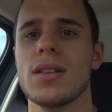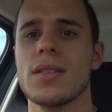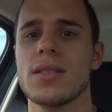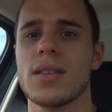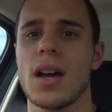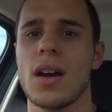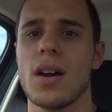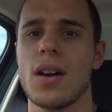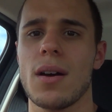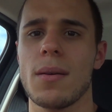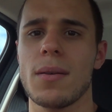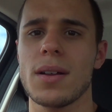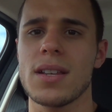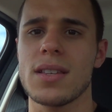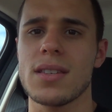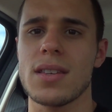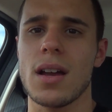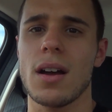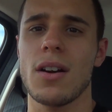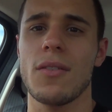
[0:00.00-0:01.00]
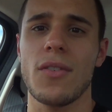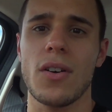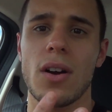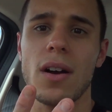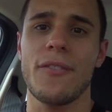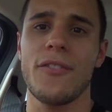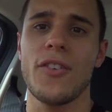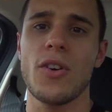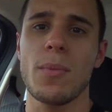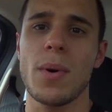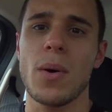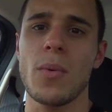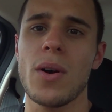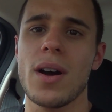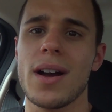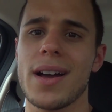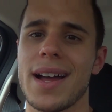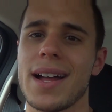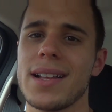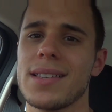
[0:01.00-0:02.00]
So I filmed my
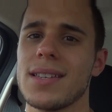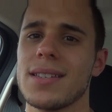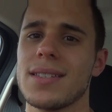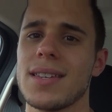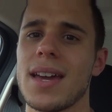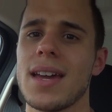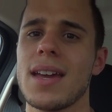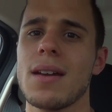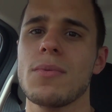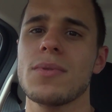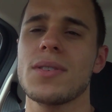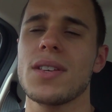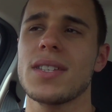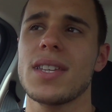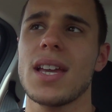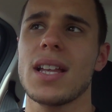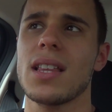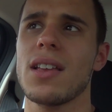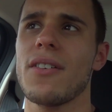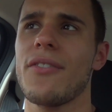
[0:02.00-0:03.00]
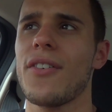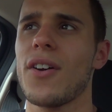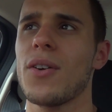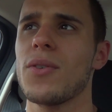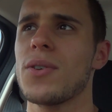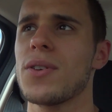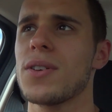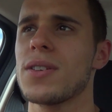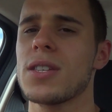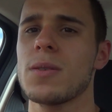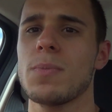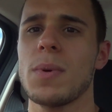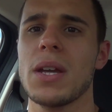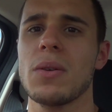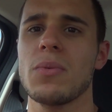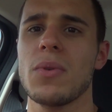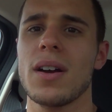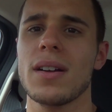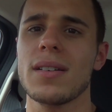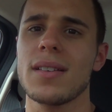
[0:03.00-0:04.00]
workout today. It was a deadlift focused
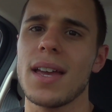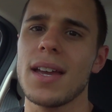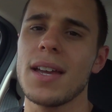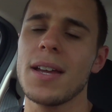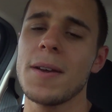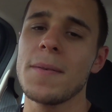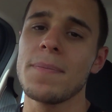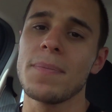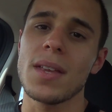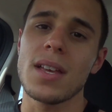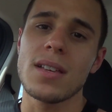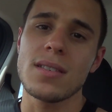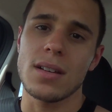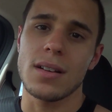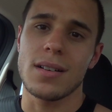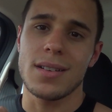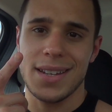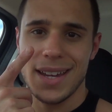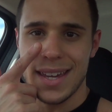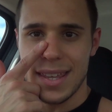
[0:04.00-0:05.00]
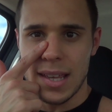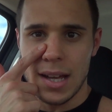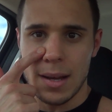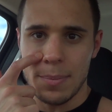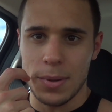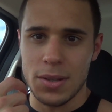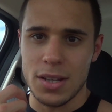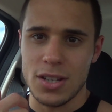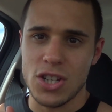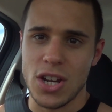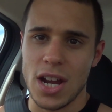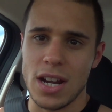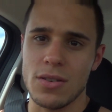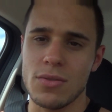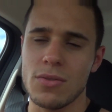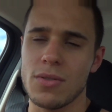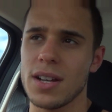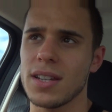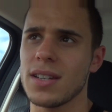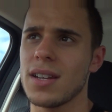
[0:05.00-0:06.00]
speed work day, so I'm going to get that up on the
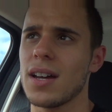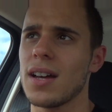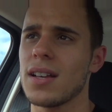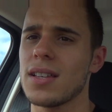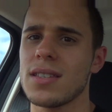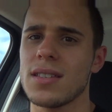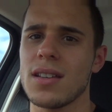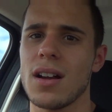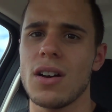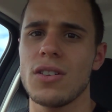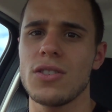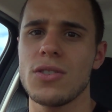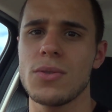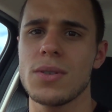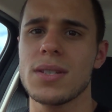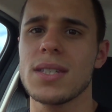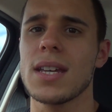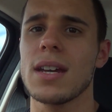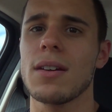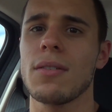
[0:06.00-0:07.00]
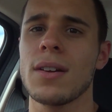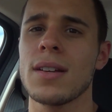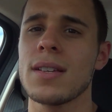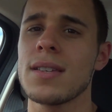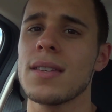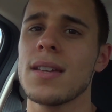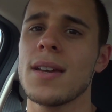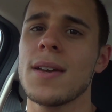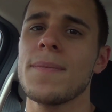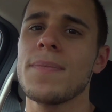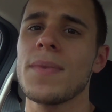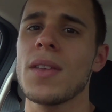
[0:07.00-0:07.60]
channel and start a new series.